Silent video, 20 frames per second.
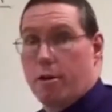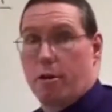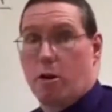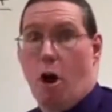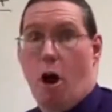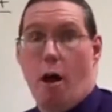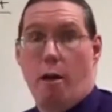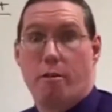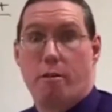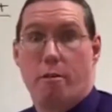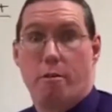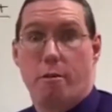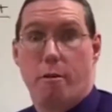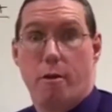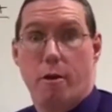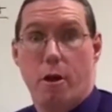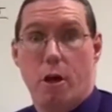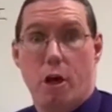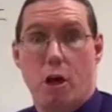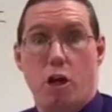it's a cost.
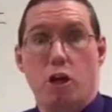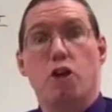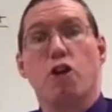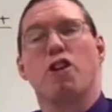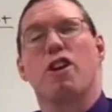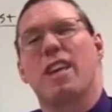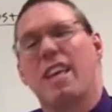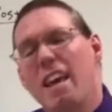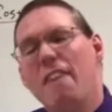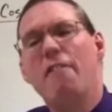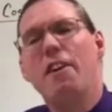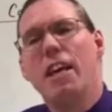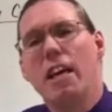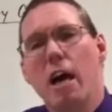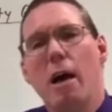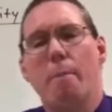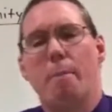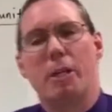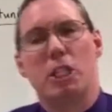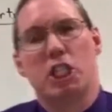You're
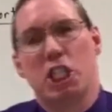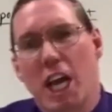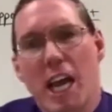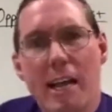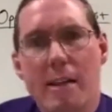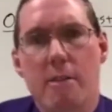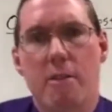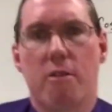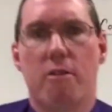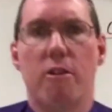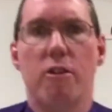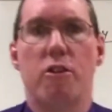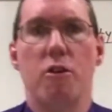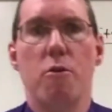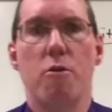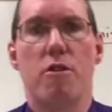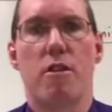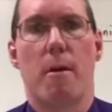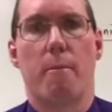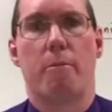giving up a chance to
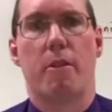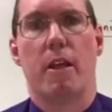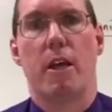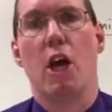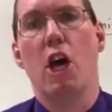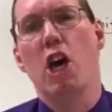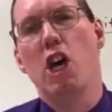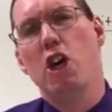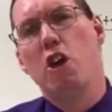do something.